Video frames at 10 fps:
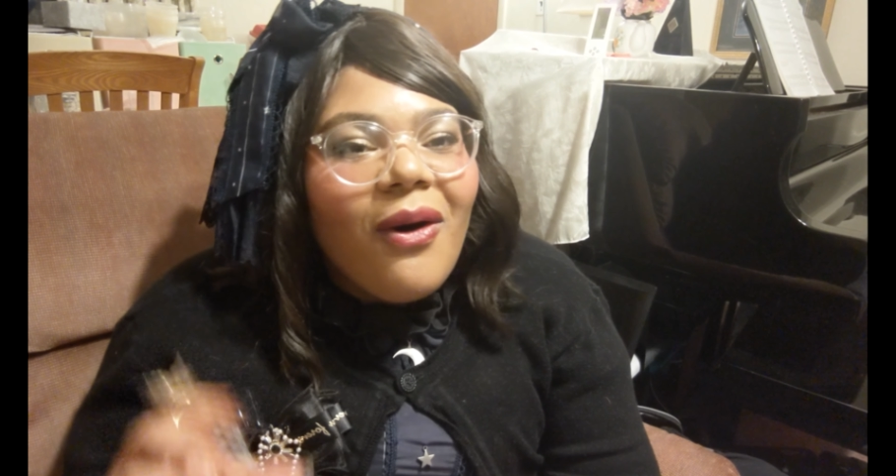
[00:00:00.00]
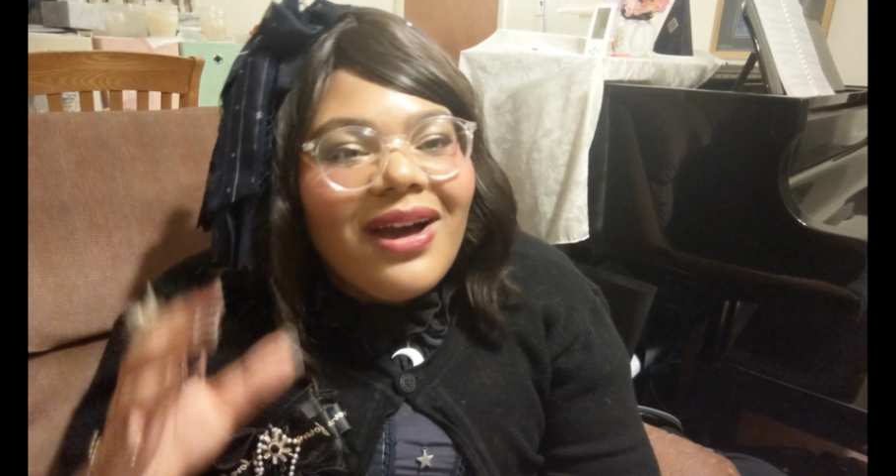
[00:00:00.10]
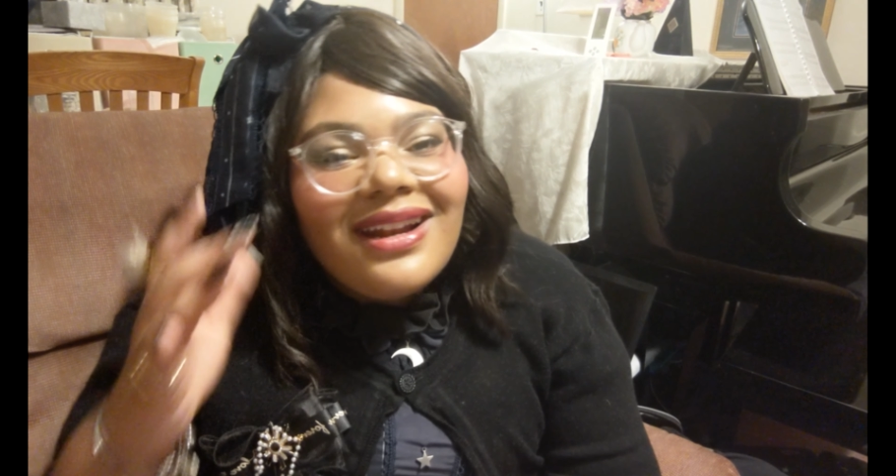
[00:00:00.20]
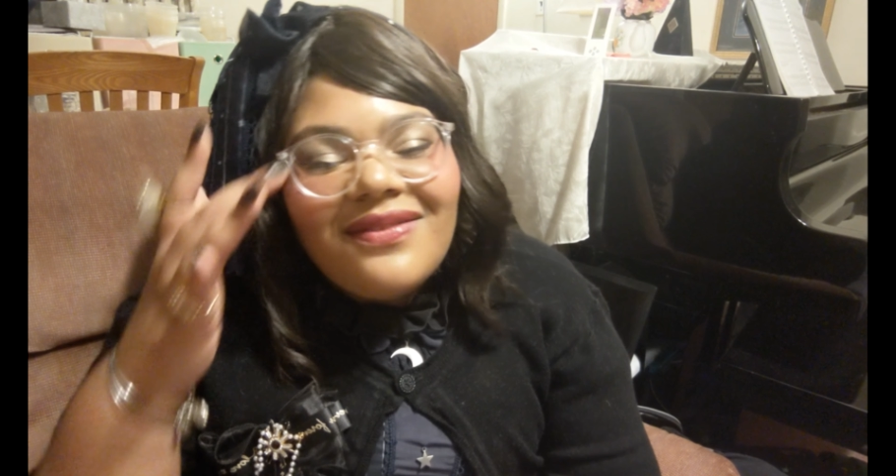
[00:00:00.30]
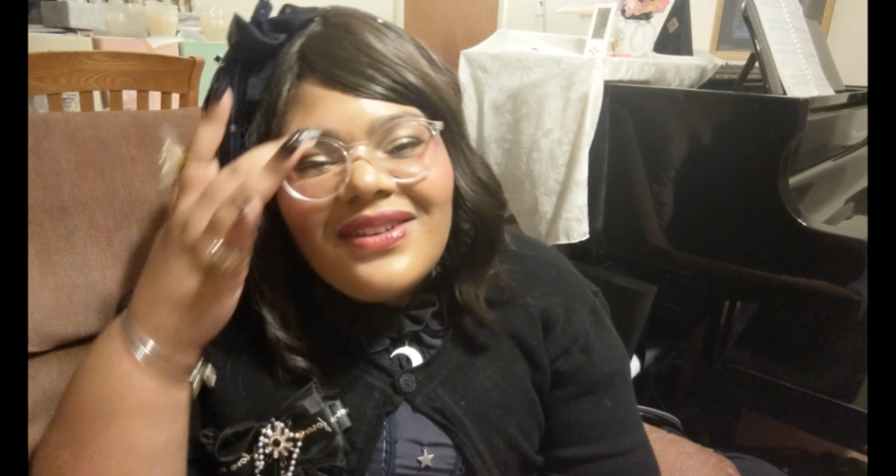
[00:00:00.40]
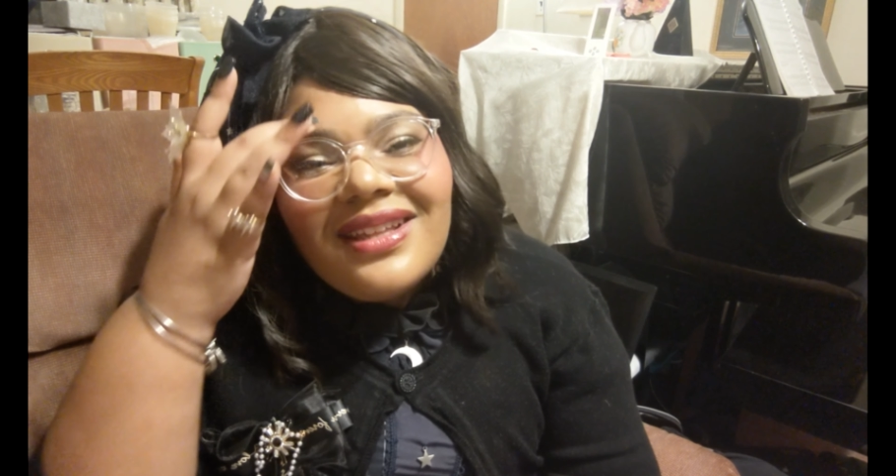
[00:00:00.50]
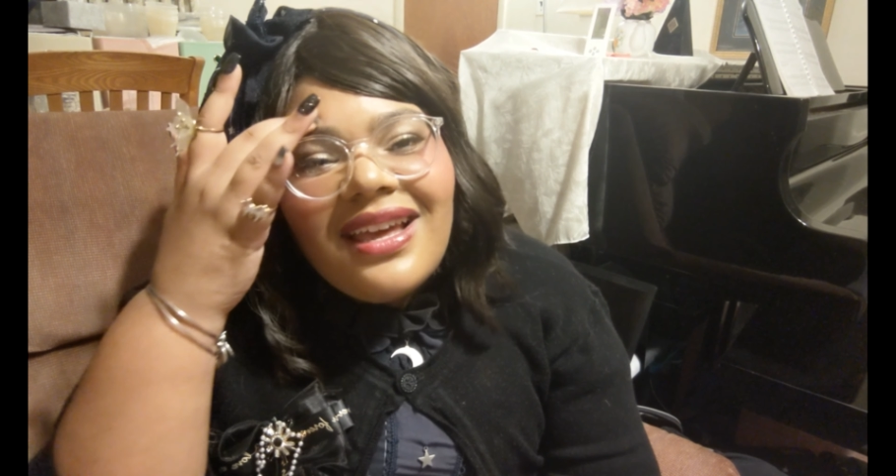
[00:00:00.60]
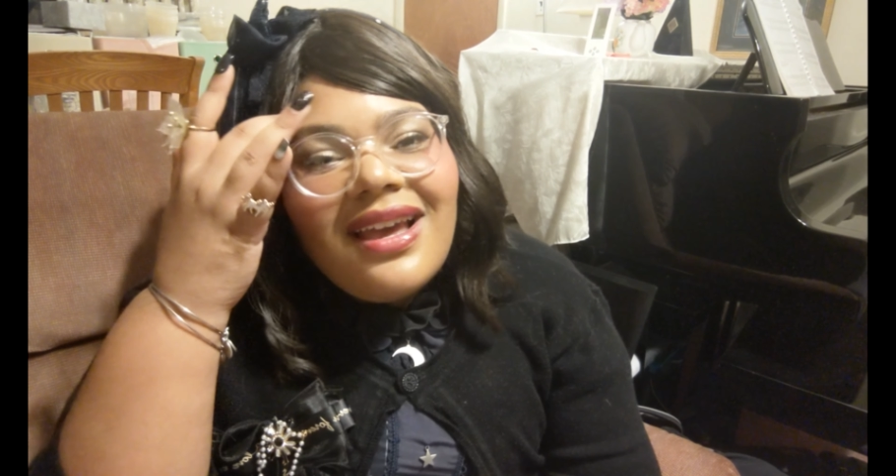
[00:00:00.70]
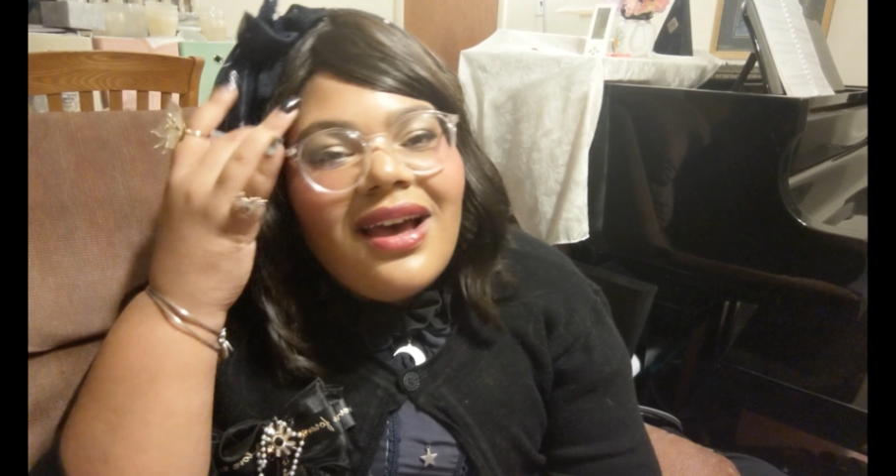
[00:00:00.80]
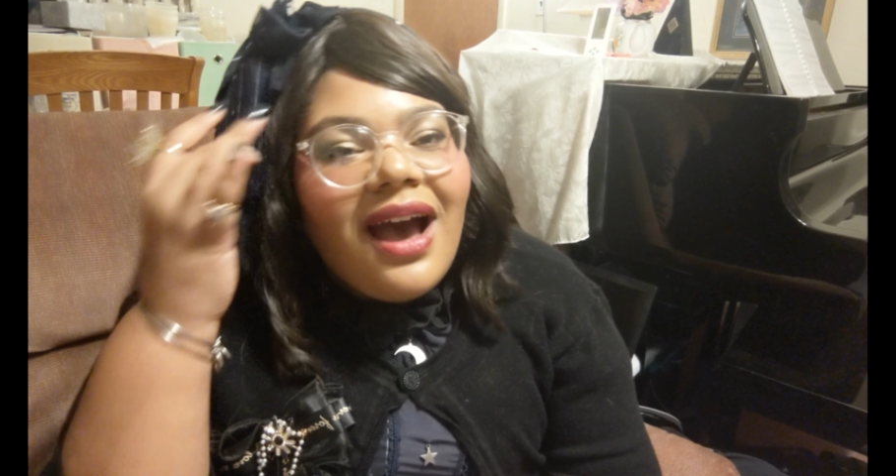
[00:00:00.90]
and
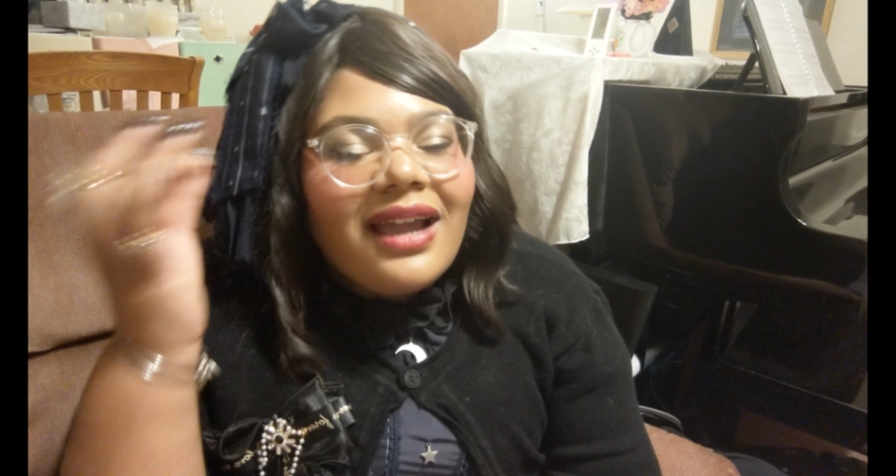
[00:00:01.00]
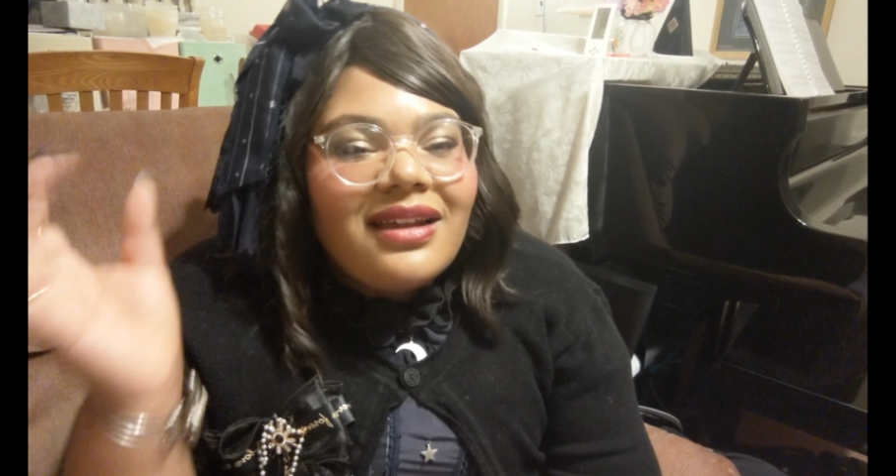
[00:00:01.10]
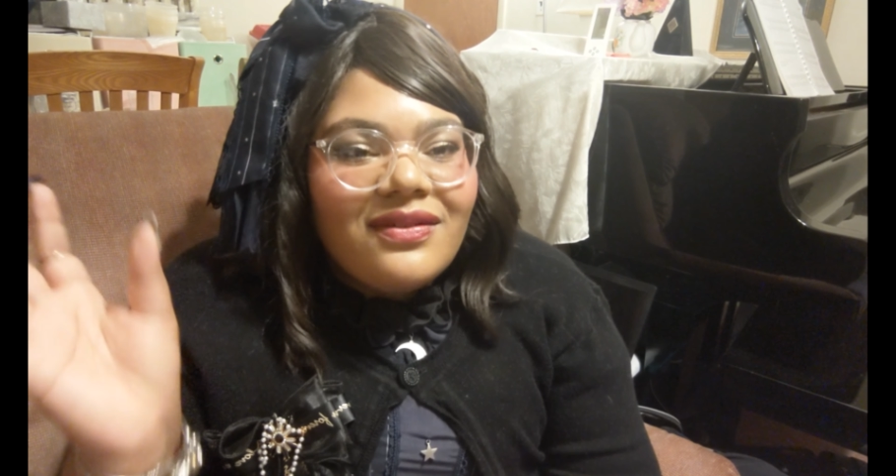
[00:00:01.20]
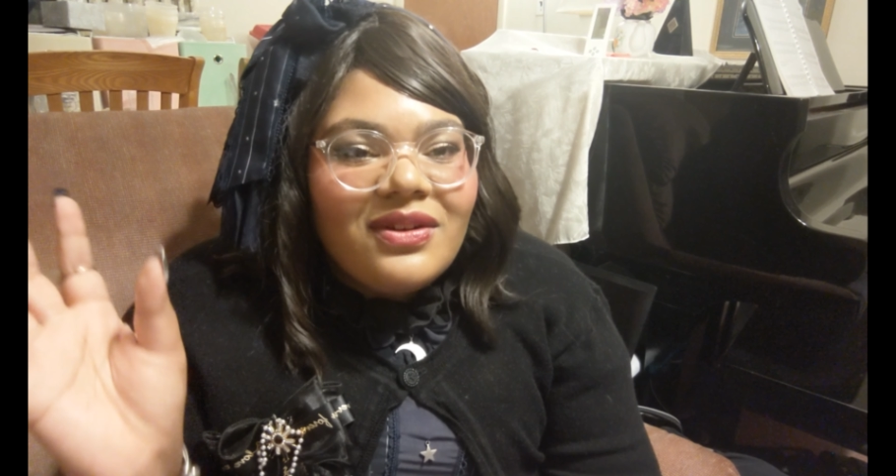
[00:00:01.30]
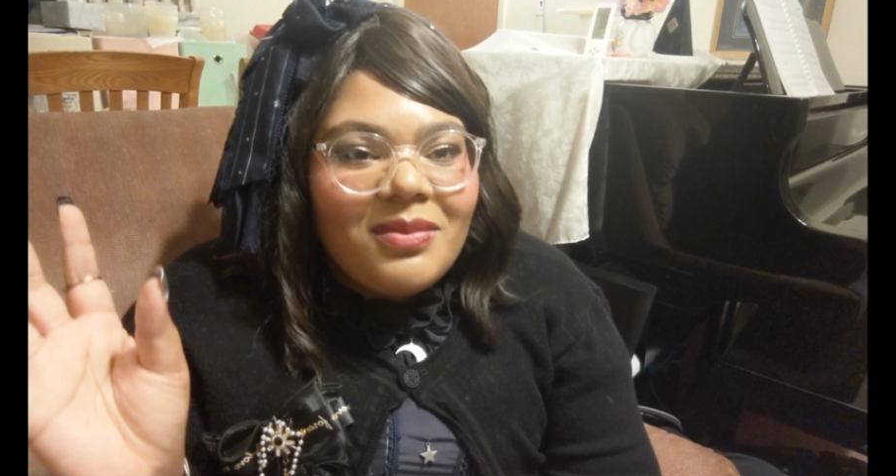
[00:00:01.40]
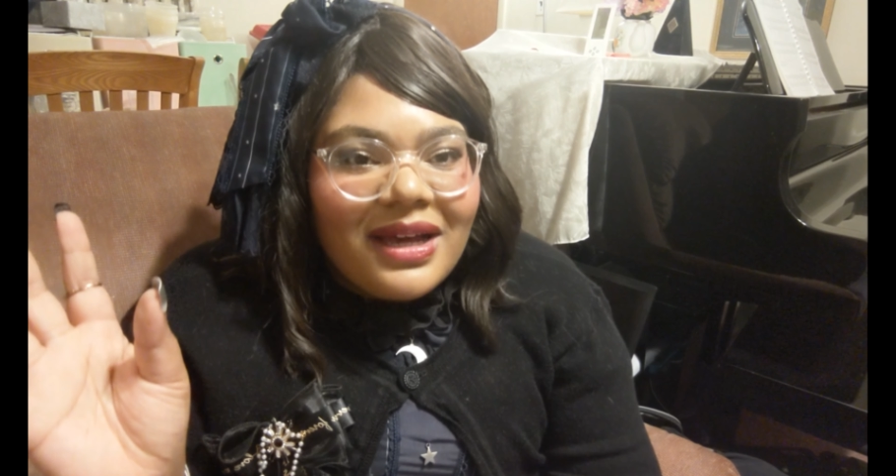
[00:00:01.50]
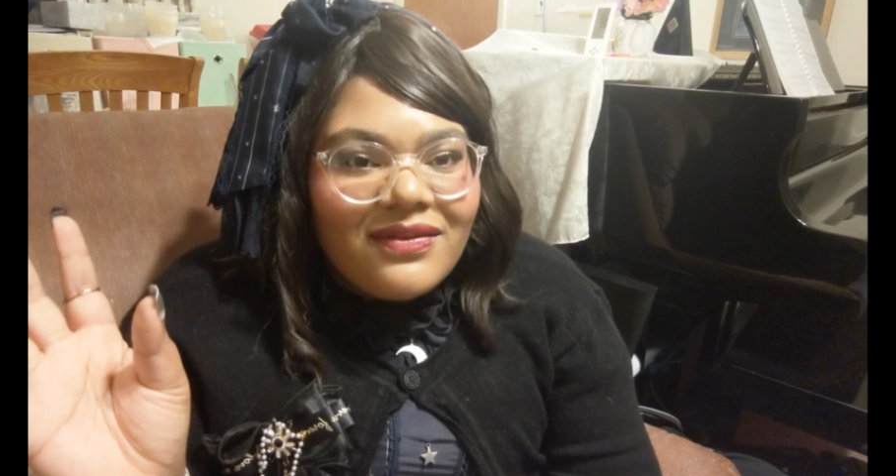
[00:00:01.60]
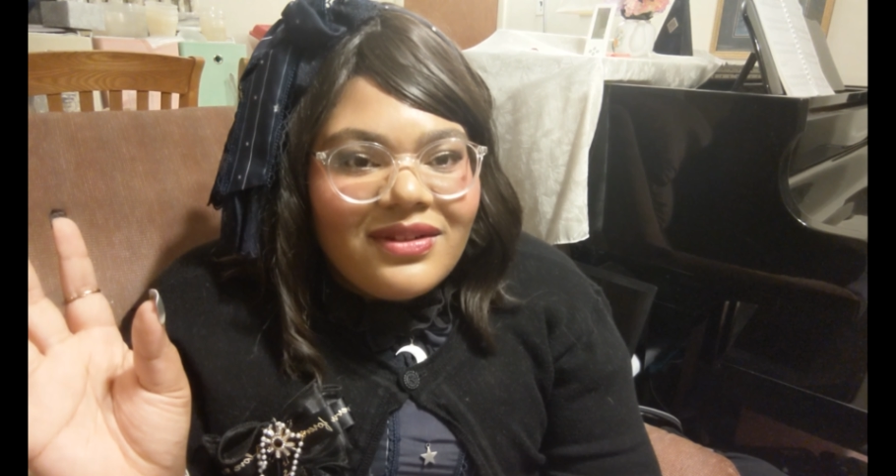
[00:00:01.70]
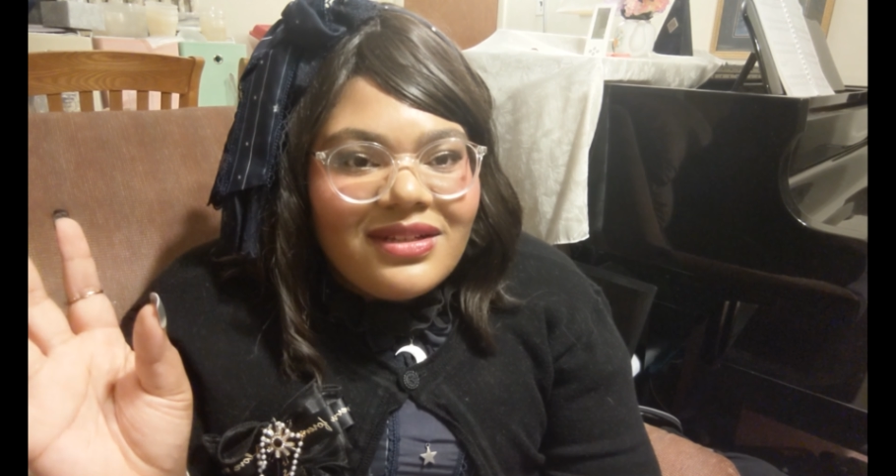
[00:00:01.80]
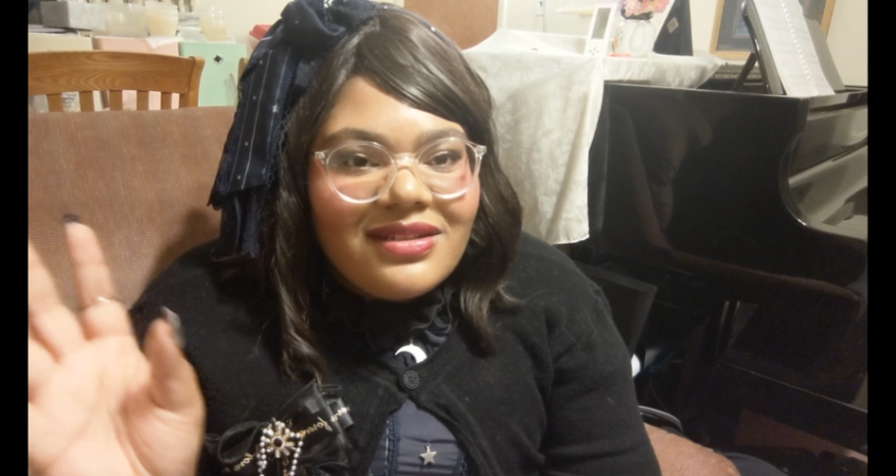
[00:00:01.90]
I kind of feel bad
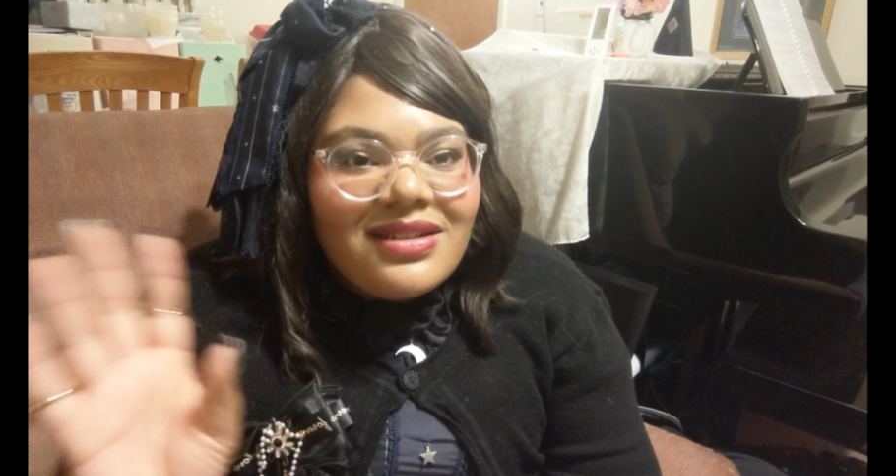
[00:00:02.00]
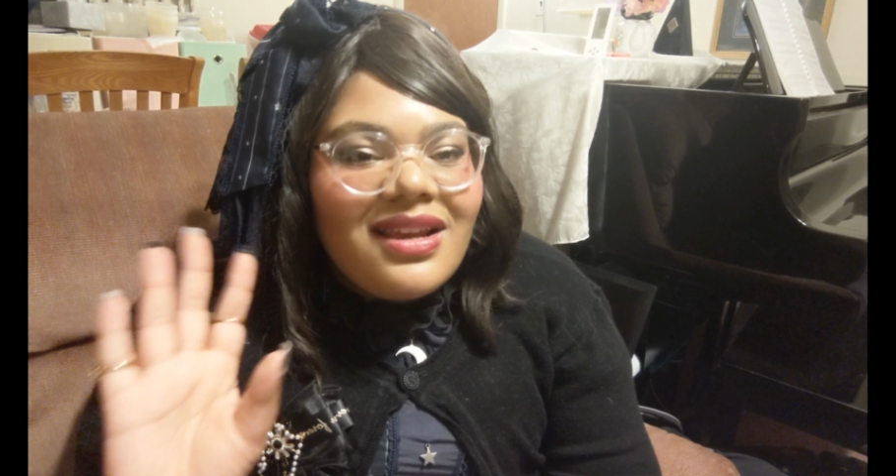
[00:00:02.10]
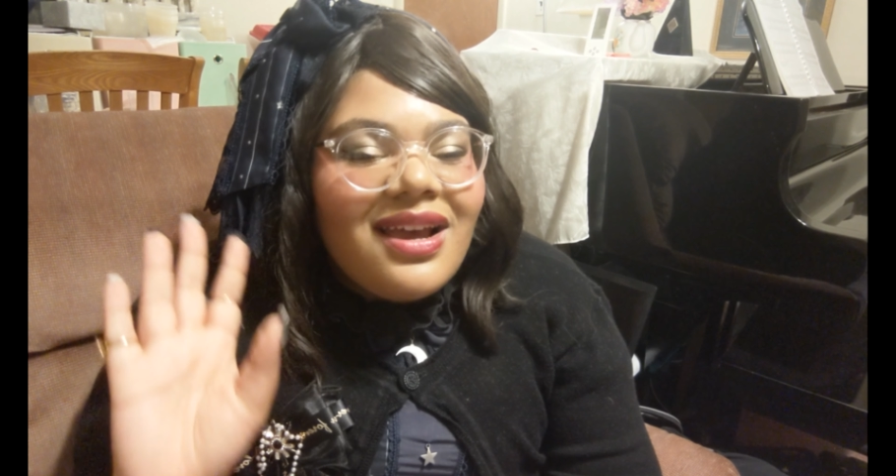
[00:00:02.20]
for this,